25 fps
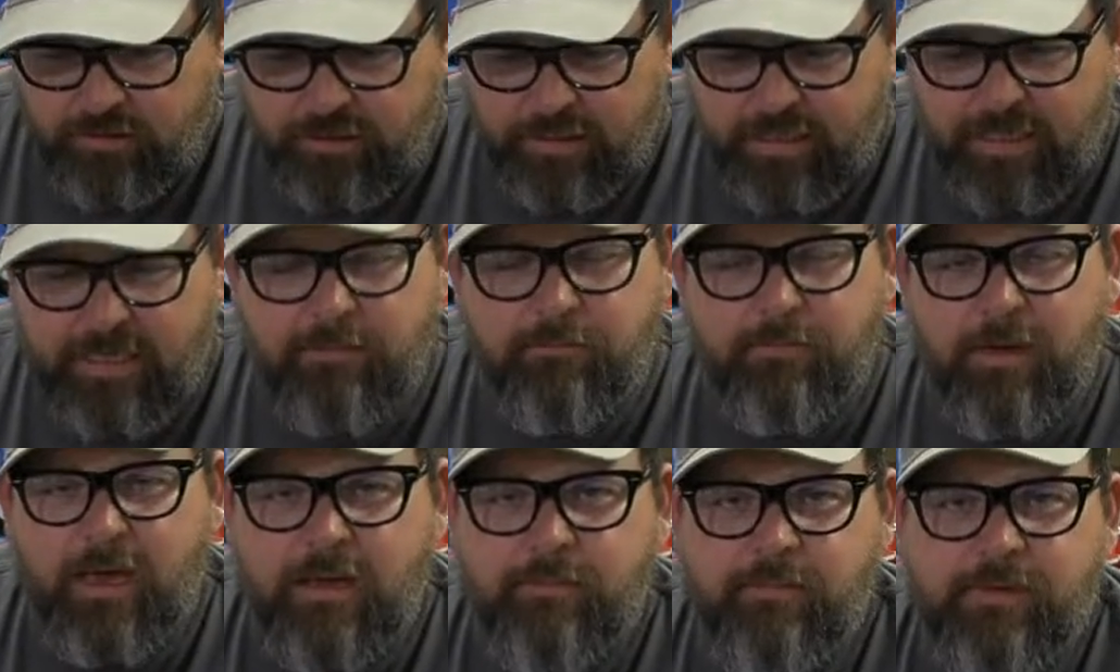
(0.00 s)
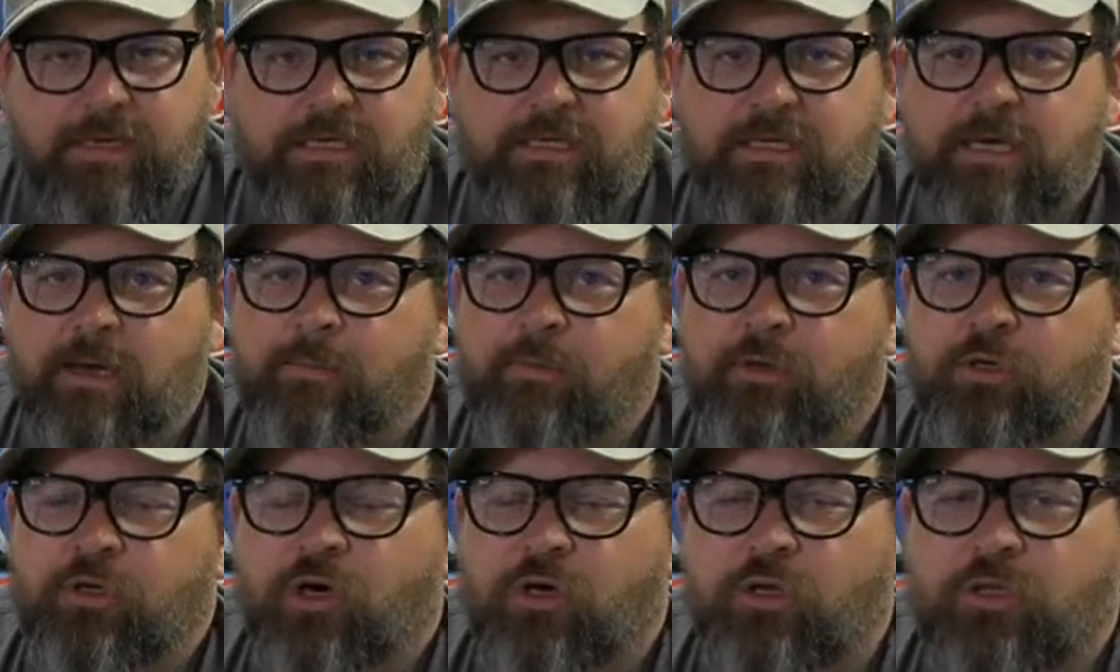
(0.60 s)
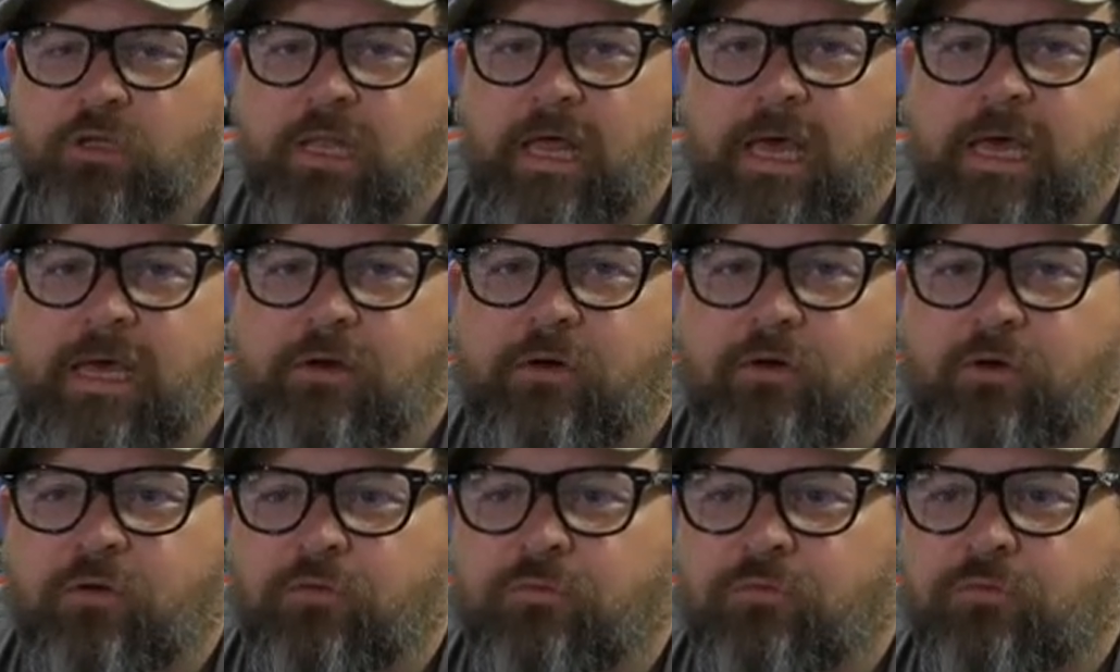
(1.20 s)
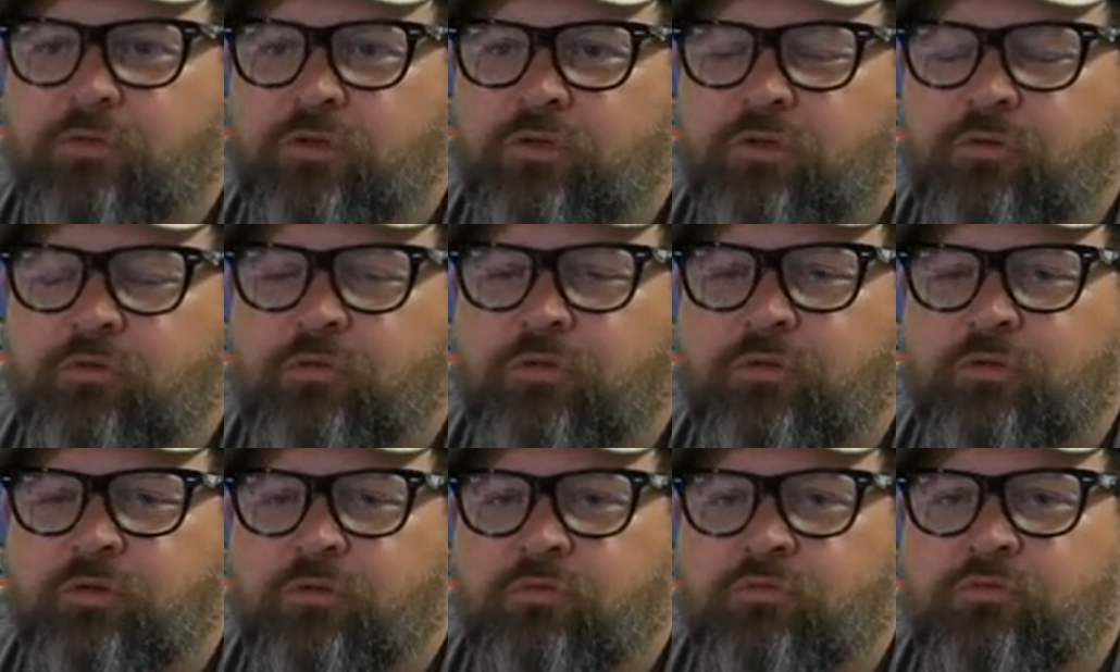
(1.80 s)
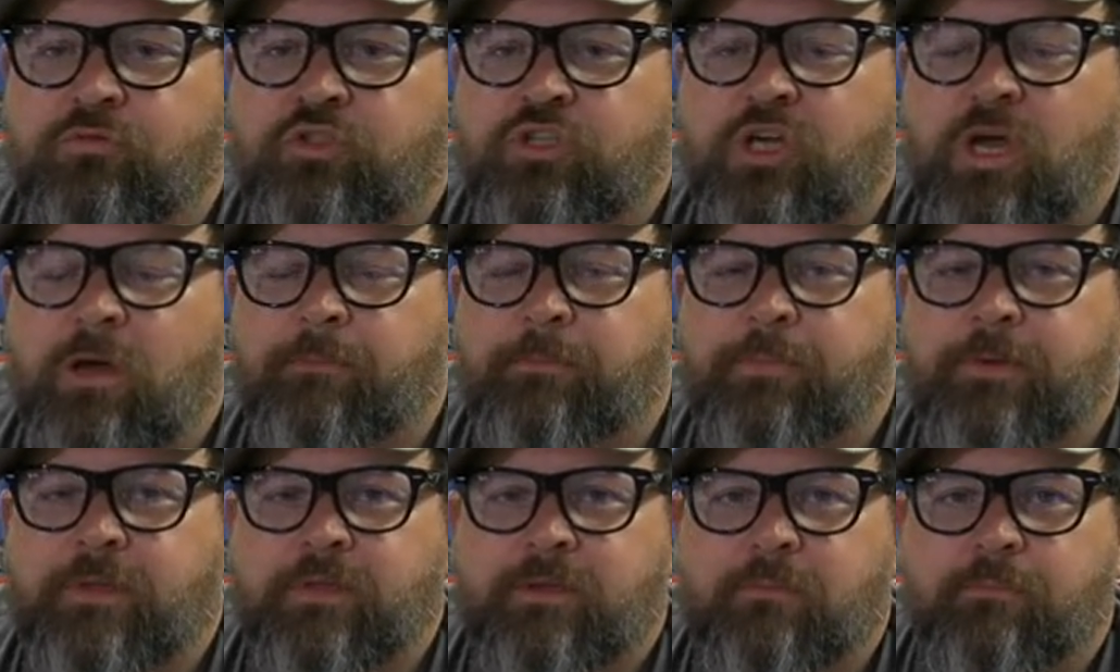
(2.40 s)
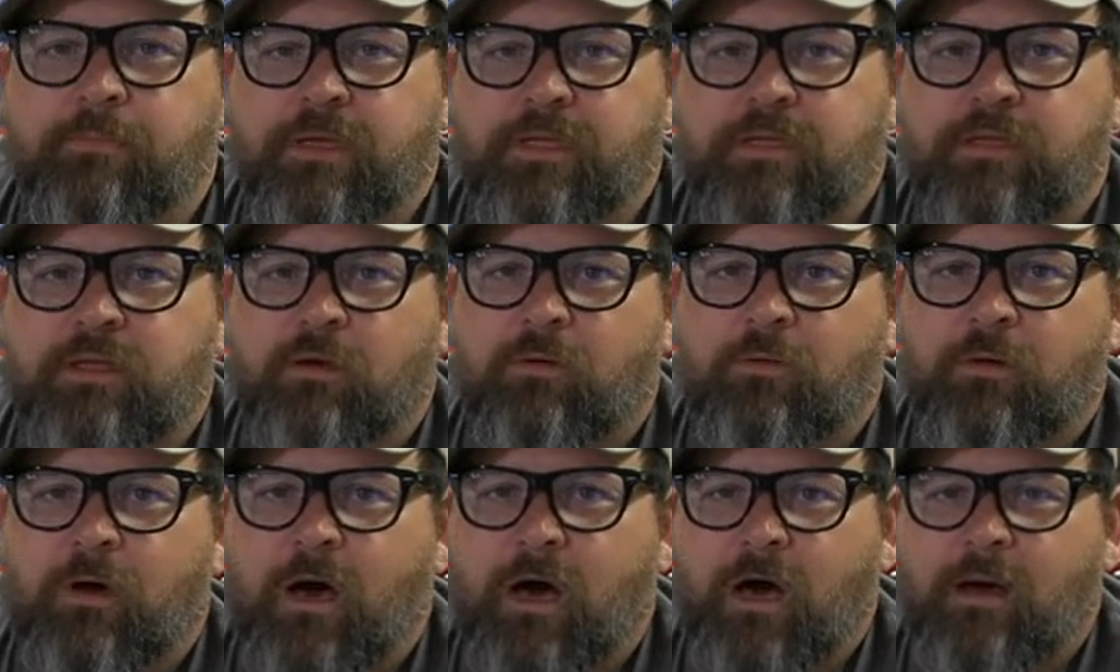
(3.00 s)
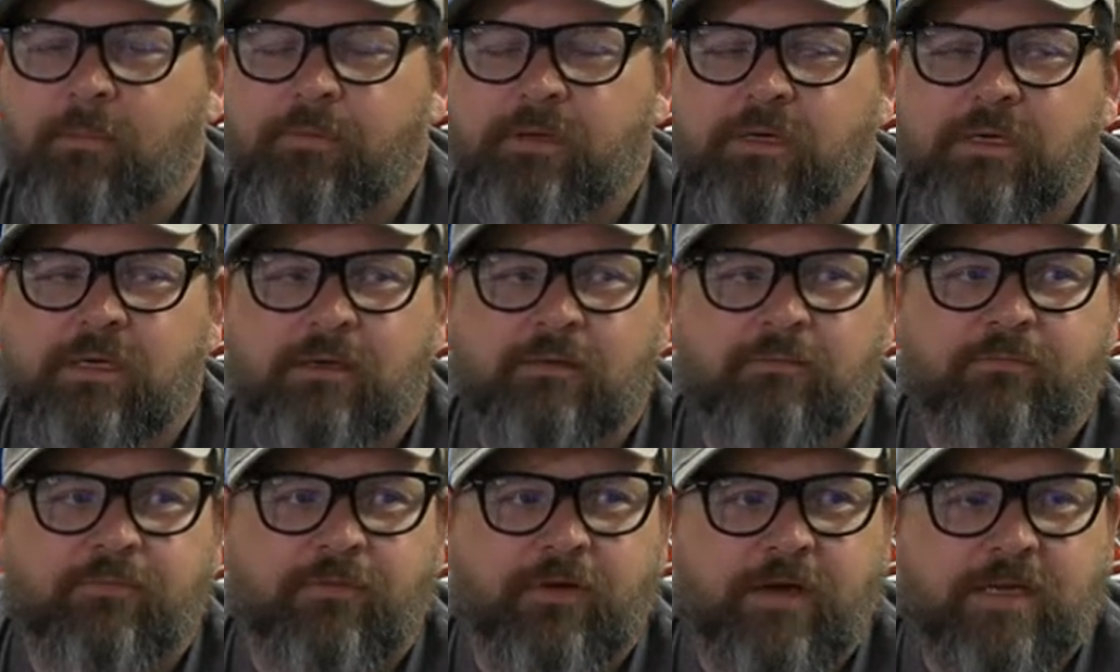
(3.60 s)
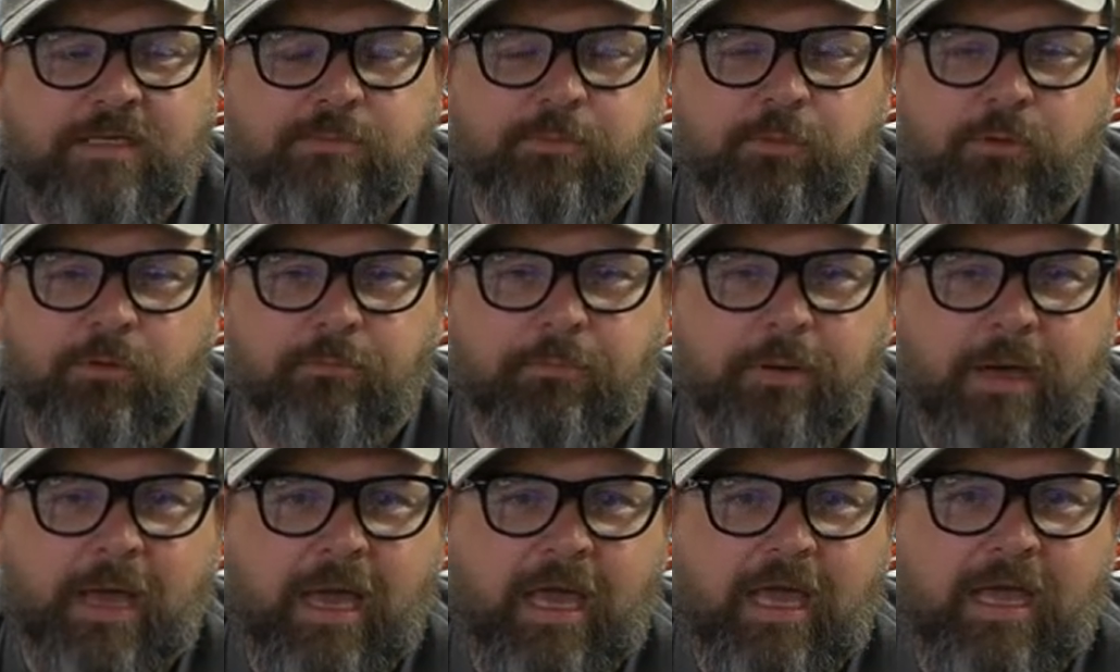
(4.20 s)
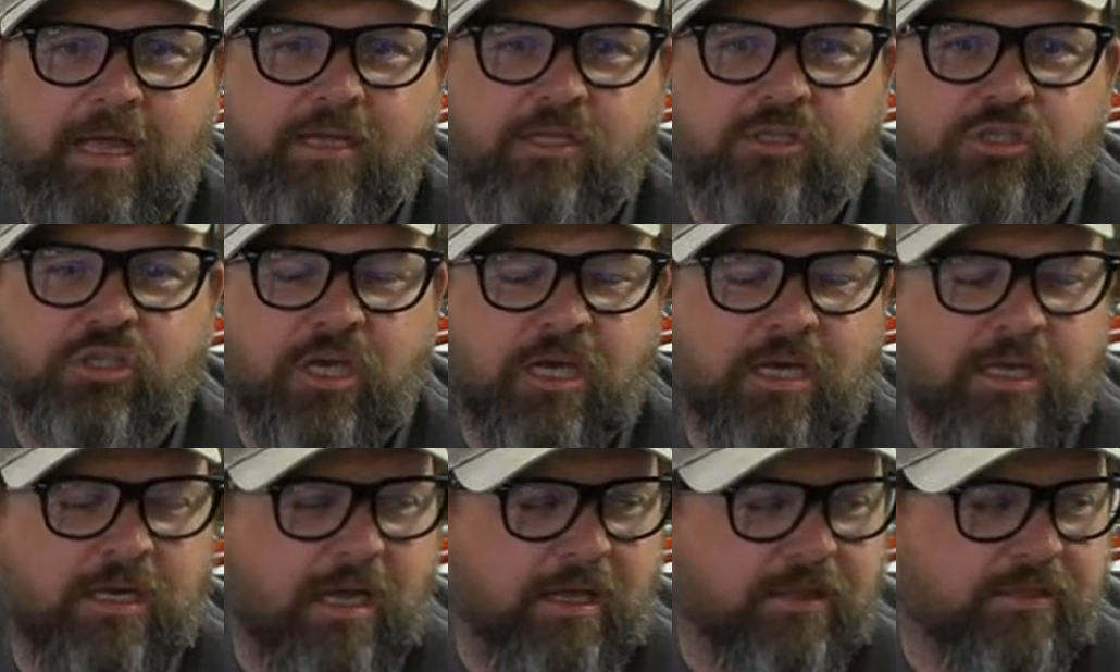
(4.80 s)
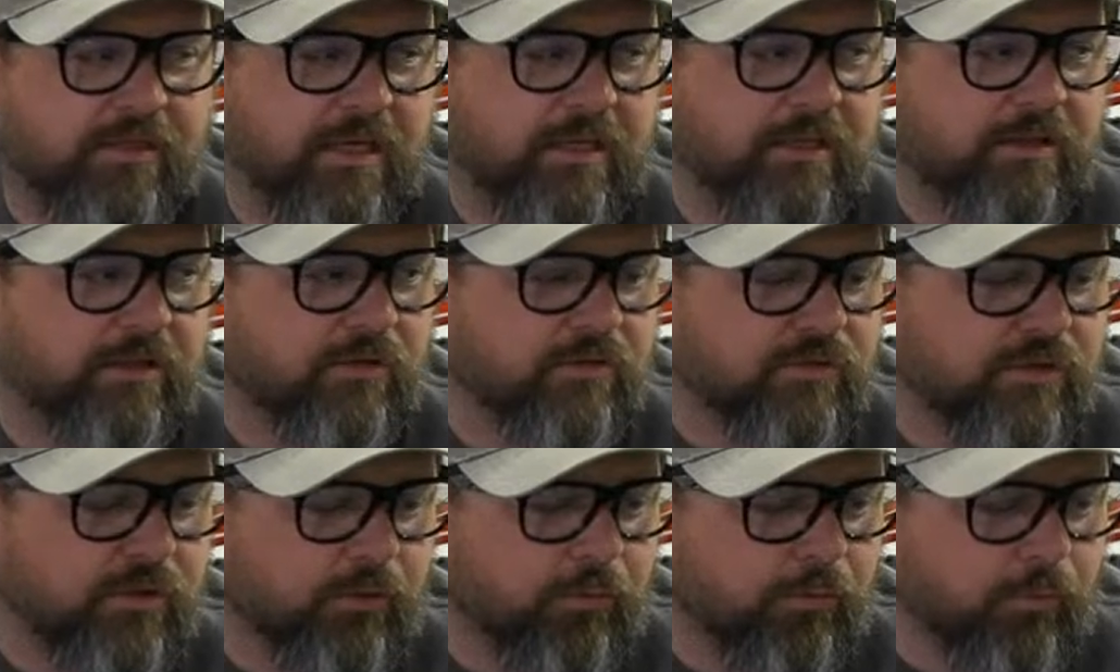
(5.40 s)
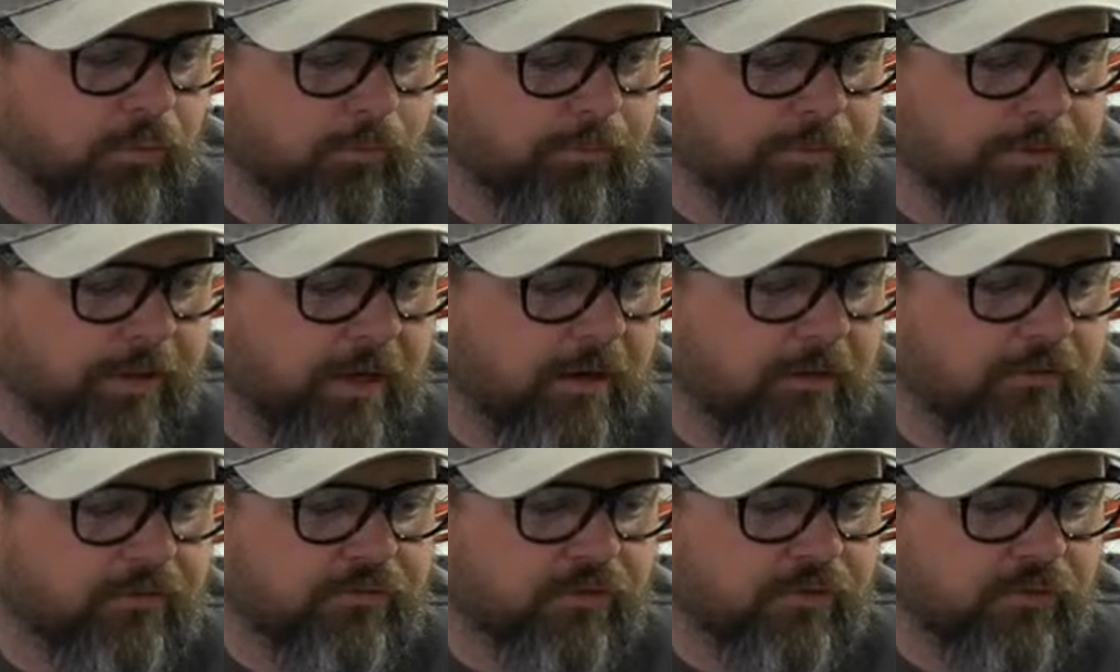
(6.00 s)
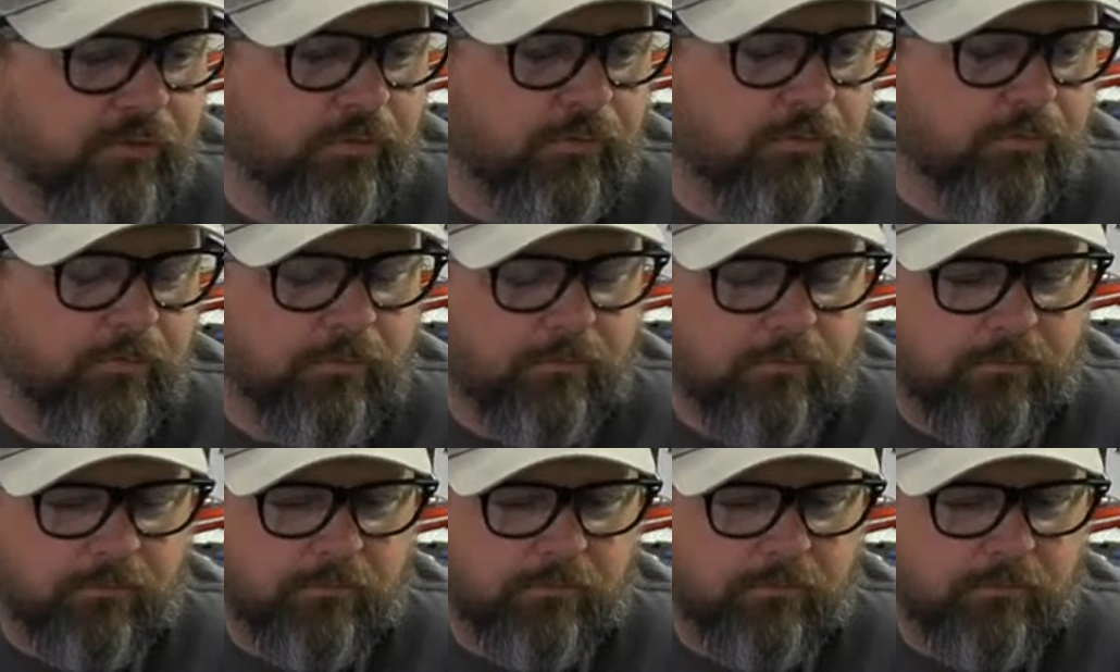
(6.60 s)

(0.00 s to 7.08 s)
he may be coming on later. You jump in the BitGo Hobby Facebook page, and I think there's a group there too.